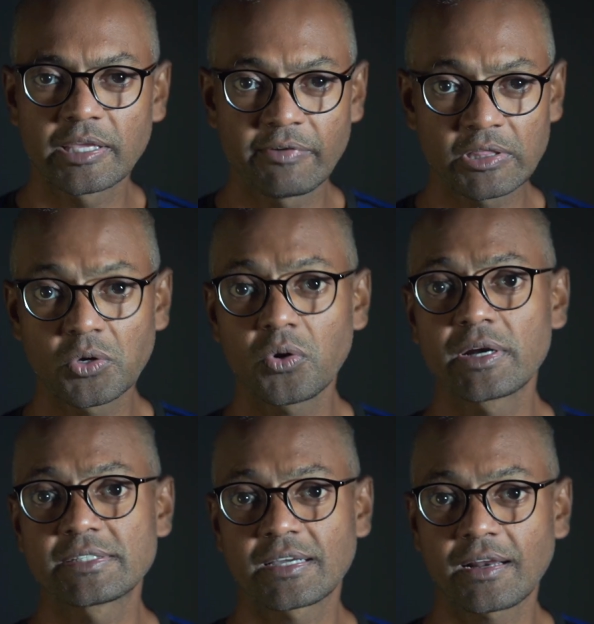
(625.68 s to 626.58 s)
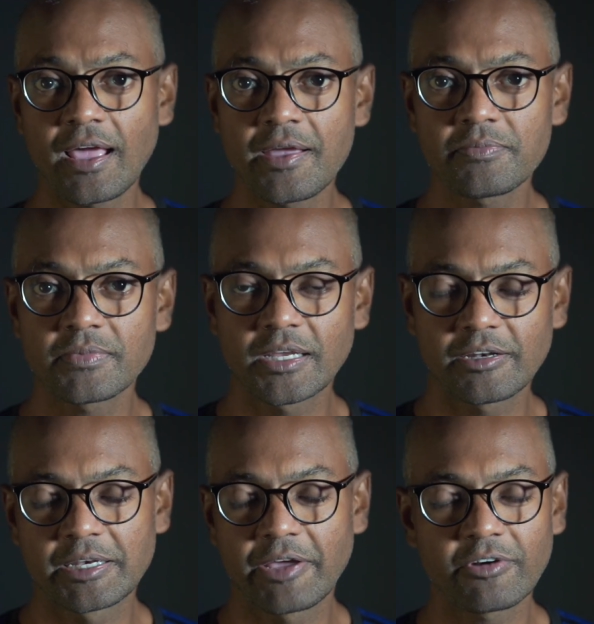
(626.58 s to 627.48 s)
even though it's a climb, it
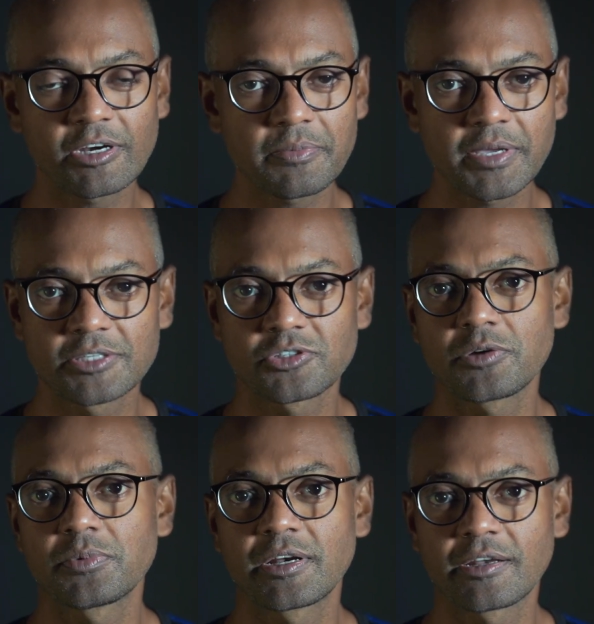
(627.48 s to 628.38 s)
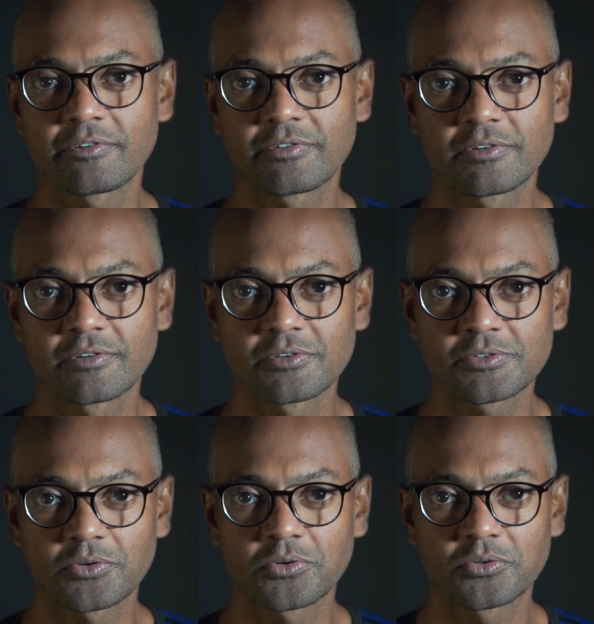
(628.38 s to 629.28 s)
will definitely be enjoyable enough.
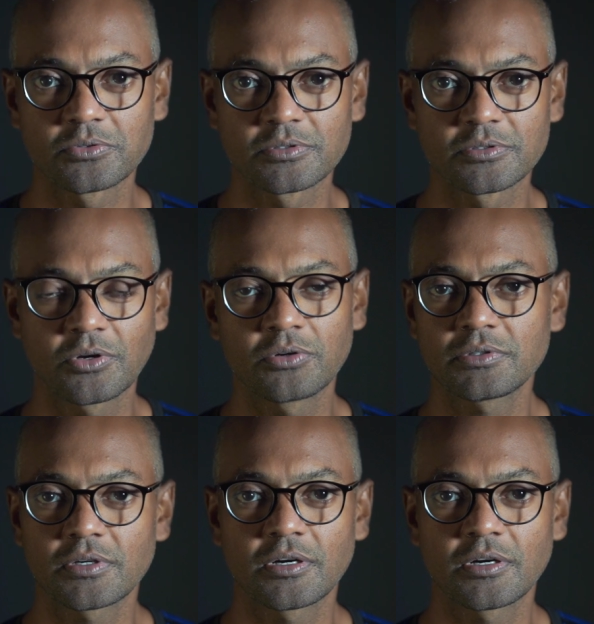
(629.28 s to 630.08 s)
So don't